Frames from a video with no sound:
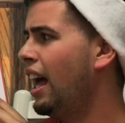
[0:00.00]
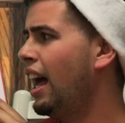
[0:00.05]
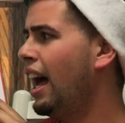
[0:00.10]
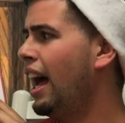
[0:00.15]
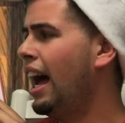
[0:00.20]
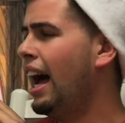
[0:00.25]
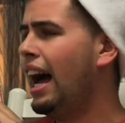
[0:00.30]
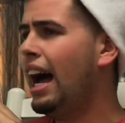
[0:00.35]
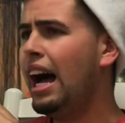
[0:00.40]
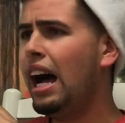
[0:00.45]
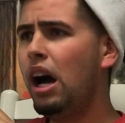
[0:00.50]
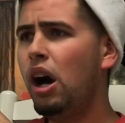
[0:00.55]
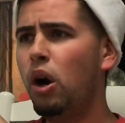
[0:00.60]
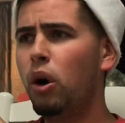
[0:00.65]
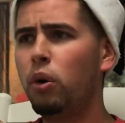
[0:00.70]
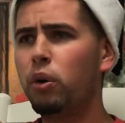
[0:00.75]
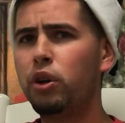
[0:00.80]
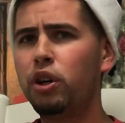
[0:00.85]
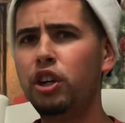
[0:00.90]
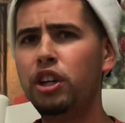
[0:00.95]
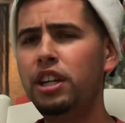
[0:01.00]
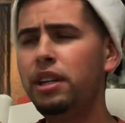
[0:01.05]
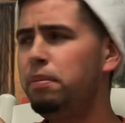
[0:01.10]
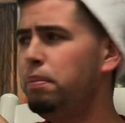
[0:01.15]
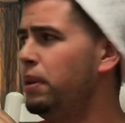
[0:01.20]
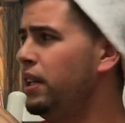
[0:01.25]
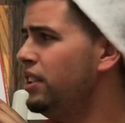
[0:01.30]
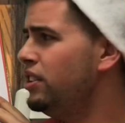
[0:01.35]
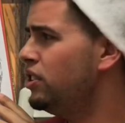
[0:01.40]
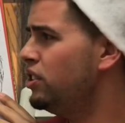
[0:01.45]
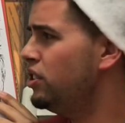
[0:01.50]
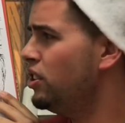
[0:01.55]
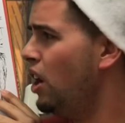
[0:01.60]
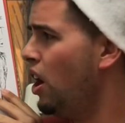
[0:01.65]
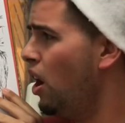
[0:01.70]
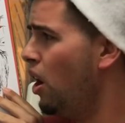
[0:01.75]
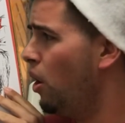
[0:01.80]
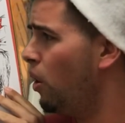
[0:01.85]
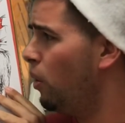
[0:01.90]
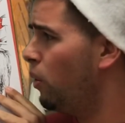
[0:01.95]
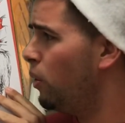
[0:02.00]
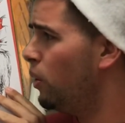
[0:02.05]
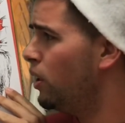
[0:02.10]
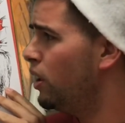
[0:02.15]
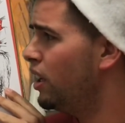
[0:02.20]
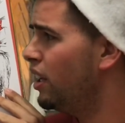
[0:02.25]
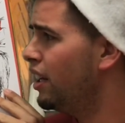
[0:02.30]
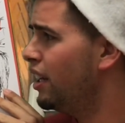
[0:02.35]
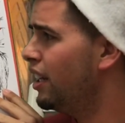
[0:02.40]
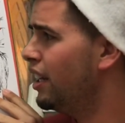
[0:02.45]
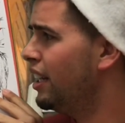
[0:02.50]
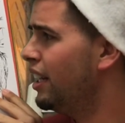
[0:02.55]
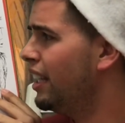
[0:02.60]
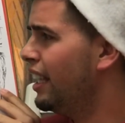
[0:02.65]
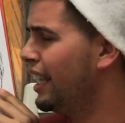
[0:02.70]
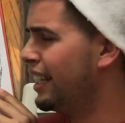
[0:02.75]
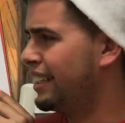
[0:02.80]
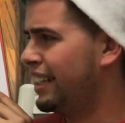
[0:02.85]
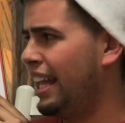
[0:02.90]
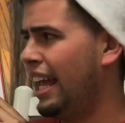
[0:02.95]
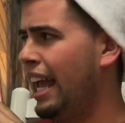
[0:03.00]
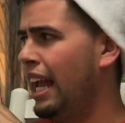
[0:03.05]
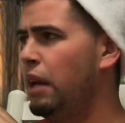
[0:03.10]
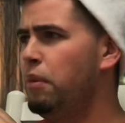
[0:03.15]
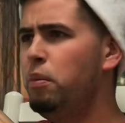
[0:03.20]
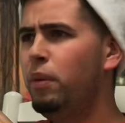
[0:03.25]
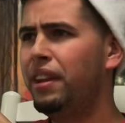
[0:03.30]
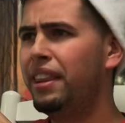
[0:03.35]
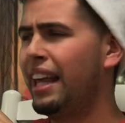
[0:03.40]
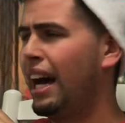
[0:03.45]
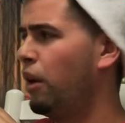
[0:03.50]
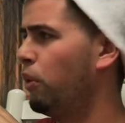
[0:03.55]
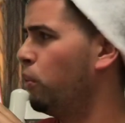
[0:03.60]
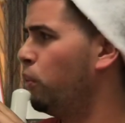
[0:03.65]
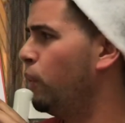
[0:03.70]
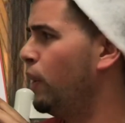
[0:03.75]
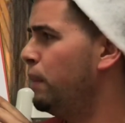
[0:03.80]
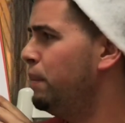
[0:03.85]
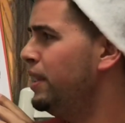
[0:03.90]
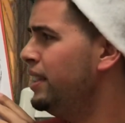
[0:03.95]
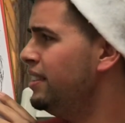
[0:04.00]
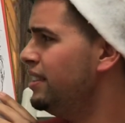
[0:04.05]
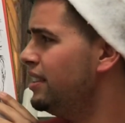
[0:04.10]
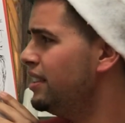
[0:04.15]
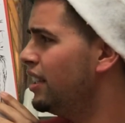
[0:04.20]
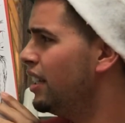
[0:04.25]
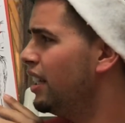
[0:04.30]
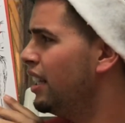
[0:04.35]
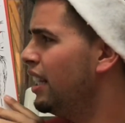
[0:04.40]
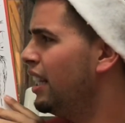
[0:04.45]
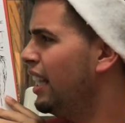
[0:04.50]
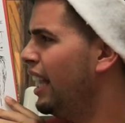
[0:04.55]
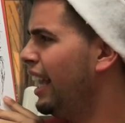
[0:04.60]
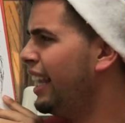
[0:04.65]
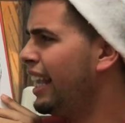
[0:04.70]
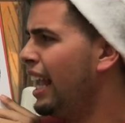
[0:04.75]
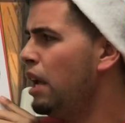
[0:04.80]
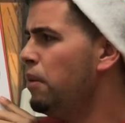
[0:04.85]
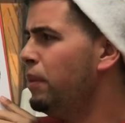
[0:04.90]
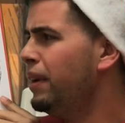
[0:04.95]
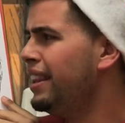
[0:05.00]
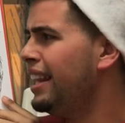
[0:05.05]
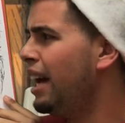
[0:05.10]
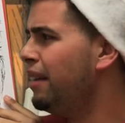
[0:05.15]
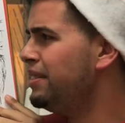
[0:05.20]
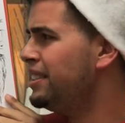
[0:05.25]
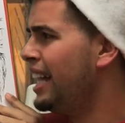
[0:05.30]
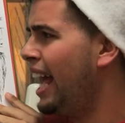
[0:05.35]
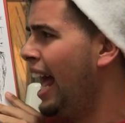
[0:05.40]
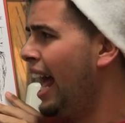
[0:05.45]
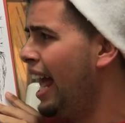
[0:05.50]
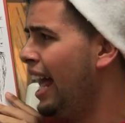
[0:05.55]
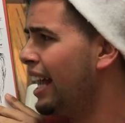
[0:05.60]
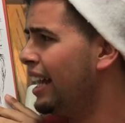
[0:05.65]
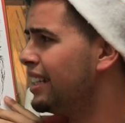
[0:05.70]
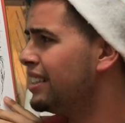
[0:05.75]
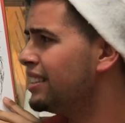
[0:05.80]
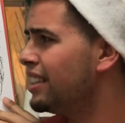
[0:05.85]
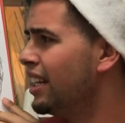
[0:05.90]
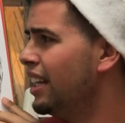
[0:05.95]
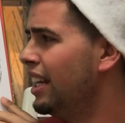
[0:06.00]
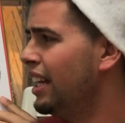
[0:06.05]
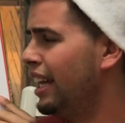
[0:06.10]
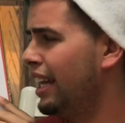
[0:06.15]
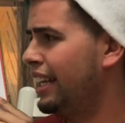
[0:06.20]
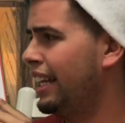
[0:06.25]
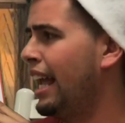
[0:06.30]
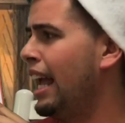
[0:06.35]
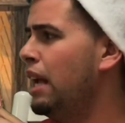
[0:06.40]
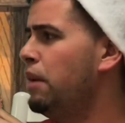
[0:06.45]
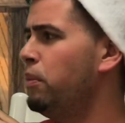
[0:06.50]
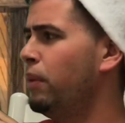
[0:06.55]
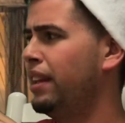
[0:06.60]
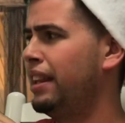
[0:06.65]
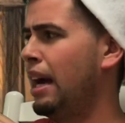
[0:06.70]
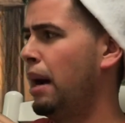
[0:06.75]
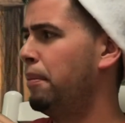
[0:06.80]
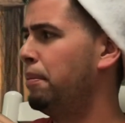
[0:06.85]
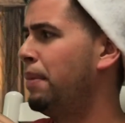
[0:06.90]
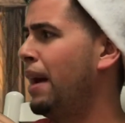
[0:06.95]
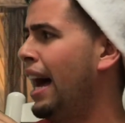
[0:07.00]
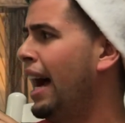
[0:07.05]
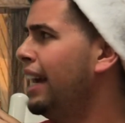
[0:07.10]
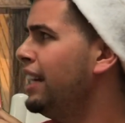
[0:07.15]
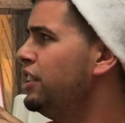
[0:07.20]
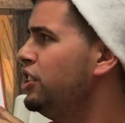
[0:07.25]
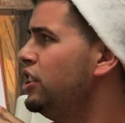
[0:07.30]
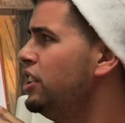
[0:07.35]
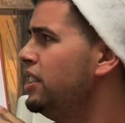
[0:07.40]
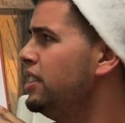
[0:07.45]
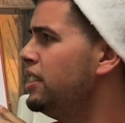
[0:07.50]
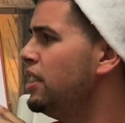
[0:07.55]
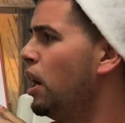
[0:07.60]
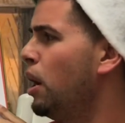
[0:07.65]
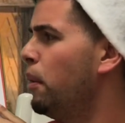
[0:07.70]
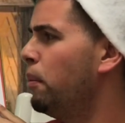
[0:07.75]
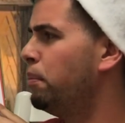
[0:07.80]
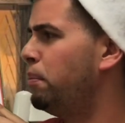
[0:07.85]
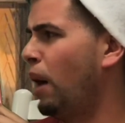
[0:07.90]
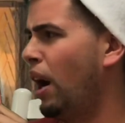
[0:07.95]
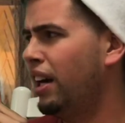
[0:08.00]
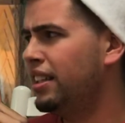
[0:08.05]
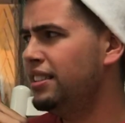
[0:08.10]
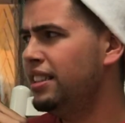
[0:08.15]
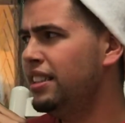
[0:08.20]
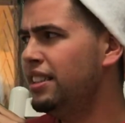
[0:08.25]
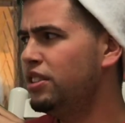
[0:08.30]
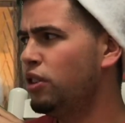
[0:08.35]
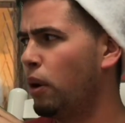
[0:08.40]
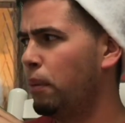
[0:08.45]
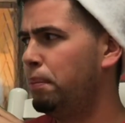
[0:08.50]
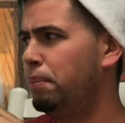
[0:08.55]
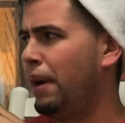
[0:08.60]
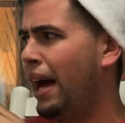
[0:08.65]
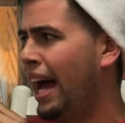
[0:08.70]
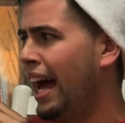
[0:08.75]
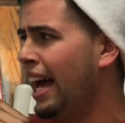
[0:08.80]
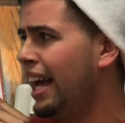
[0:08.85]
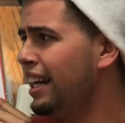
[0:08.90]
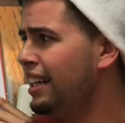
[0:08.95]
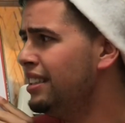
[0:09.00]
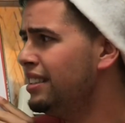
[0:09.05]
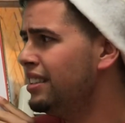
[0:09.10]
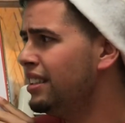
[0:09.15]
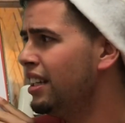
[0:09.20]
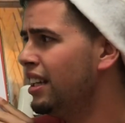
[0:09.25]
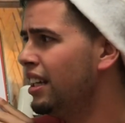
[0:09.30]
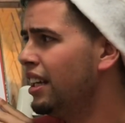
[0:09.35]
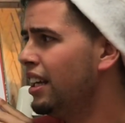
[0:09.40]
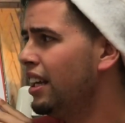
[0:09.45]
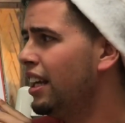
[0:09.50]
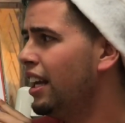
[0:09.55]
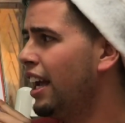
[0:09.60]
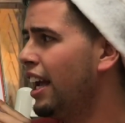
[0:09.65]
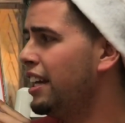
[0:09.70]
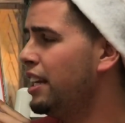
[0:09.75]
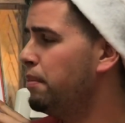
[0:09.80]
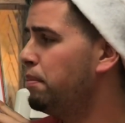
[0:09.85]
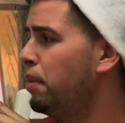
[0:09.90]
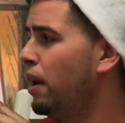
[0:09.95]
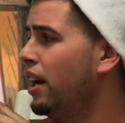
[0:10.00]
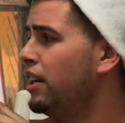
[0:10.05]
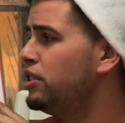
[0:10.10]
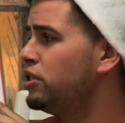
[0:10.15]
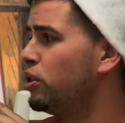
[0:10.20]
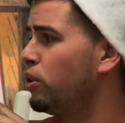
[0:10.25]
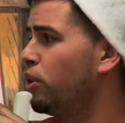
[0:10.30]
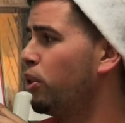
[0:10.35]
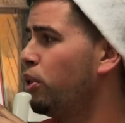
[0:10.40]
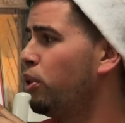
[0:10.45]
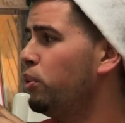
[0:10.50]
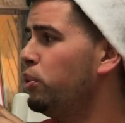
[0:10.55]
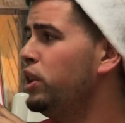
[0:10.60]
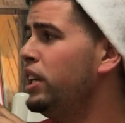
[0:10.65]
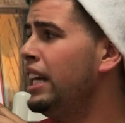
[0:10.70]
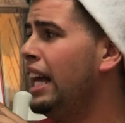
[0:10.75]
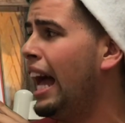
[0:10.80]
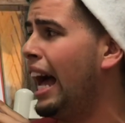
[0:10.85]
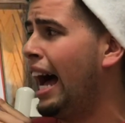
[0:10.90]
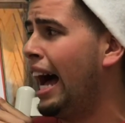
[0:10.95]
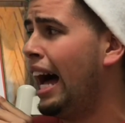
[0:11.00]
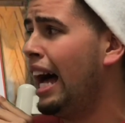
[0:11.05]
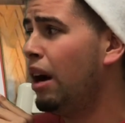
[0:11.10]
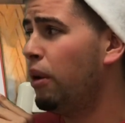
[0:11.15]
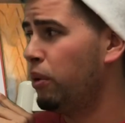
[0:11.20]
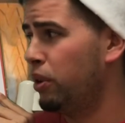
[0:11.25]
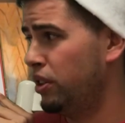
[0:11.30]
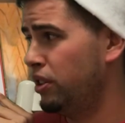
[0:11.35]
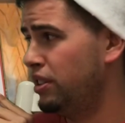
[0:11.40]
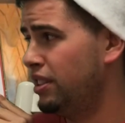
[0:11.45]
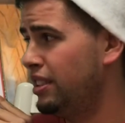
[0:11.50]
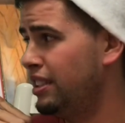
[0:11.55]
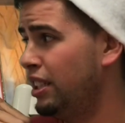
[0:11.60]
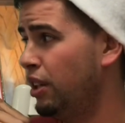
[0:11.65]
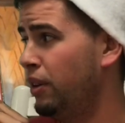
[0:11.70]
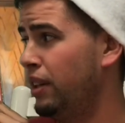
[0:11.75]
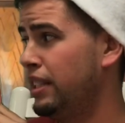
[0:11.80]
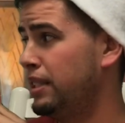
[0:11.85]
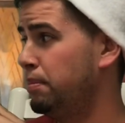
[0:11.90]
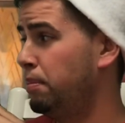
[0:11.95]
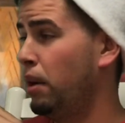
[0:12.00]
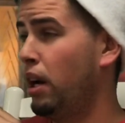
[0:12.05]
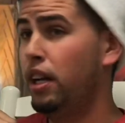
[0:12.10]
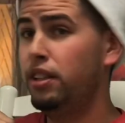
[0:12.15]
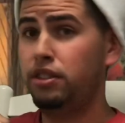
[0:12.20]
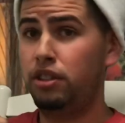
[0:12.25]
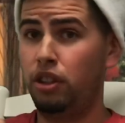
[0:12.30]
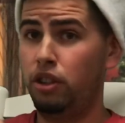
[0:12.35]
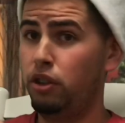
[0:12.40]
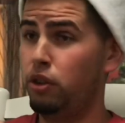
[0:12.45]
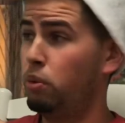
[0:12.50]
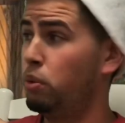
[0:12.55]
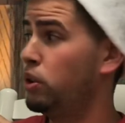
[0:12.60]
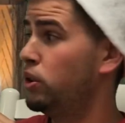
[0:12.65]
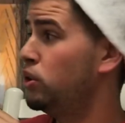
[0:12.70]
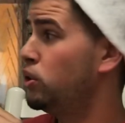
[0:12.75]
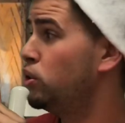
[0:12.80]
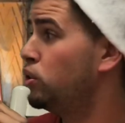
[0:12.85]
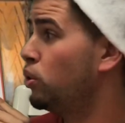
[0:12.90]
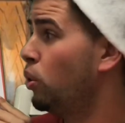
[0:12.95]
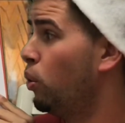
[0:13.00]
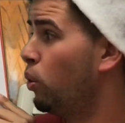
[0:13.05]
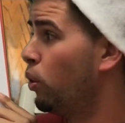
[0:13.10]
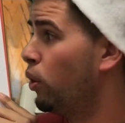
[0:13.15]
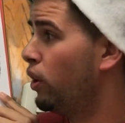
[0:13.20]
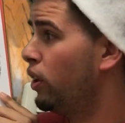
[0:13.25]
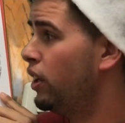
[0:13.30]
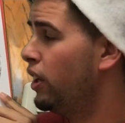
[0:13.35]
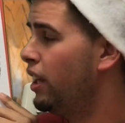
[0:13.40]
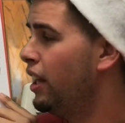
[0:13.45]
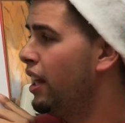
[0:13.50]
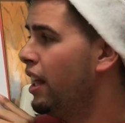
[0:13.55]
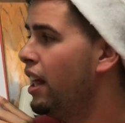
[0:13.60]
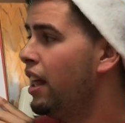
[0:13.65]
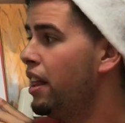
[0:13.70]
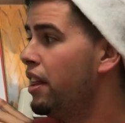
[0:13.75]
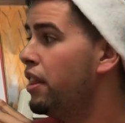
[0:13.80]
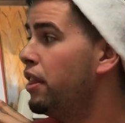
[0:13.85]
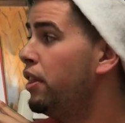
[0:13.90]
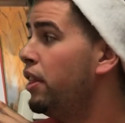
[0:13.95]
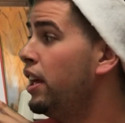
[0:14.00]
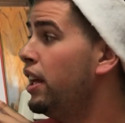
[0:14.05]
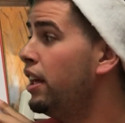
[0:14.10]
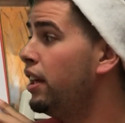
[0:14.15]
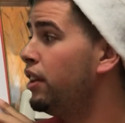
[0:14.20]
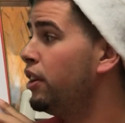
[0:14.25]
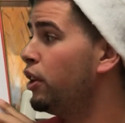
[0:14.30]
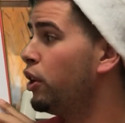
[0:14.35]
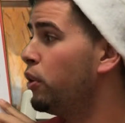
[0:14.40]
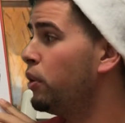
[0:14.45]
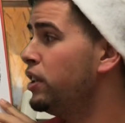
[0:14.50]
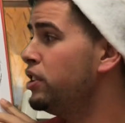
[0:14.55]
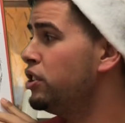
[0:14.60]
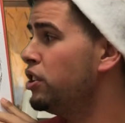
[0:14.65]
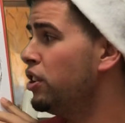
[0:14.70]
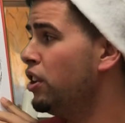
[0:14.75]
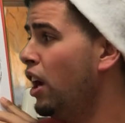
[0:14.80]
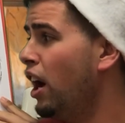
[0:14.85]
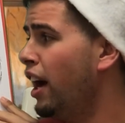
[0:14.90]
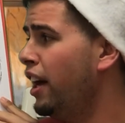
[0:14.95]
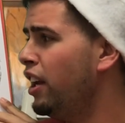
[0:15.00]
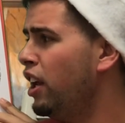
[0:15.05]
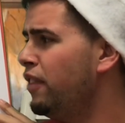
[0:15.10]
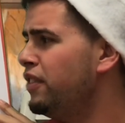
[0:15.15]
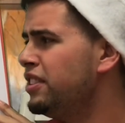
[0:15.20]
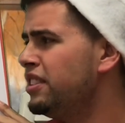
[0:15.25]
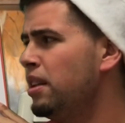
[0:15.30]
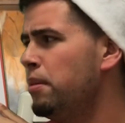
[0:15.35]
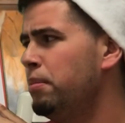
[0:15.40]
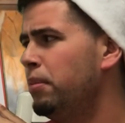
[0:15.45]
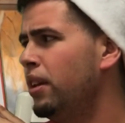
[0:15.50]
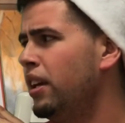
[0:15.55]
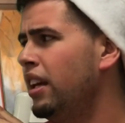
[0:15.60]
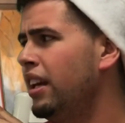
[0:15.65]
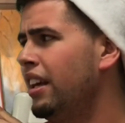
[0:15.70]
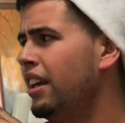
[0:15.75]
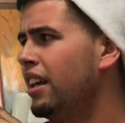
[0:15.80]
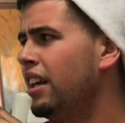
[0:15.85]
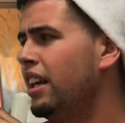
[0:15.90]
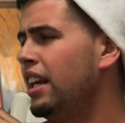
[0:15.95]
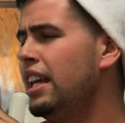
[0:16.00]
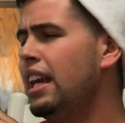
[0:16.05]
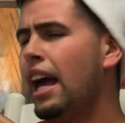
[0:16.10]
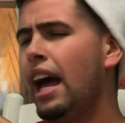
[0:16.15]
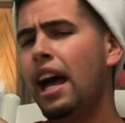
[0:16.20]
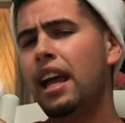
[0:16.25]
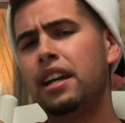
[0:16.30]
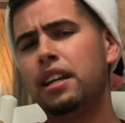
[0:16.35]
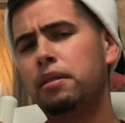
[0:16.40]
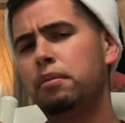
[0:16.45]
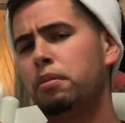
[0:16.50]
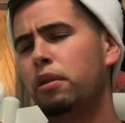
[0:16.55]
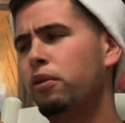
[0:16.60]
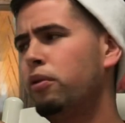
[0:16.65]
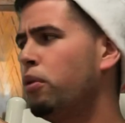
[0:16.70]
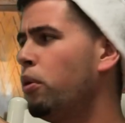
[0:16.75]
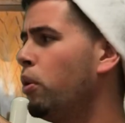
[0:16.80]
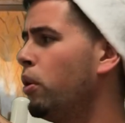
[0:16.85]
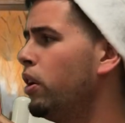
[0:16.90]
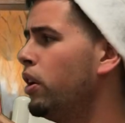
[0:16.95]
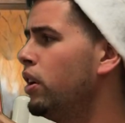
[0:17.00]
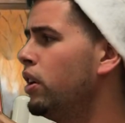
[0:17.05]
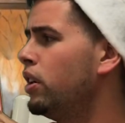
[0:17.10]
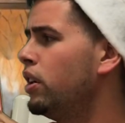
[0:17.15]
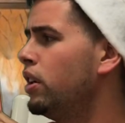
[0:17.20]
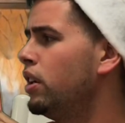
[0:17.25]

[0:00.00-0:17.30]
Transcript: How could it be so? It came without ribbons. It came without tags. It came without packages, boxes, or bags. And he puzzled 3 hours till his puzzler was sore. Then the Grinch thought of something he hadn't before.